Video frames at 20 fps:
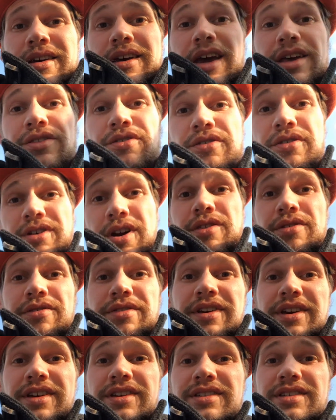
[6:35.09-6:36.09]
And there are other
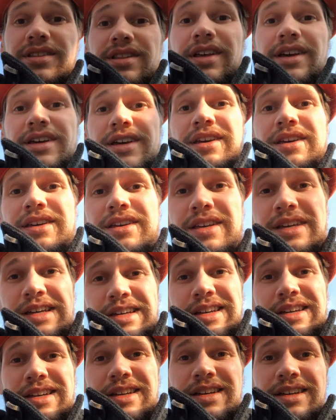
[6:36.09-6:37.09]
things like
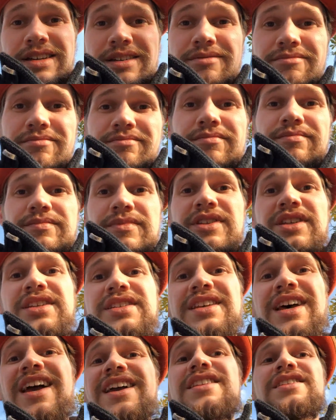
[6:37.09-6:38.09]
um,
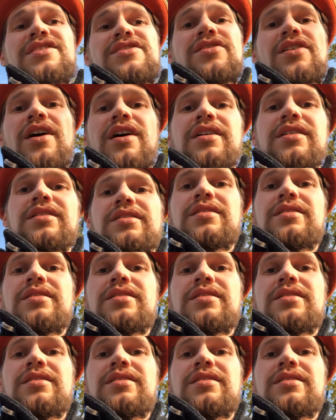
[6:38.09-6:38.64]
society shock.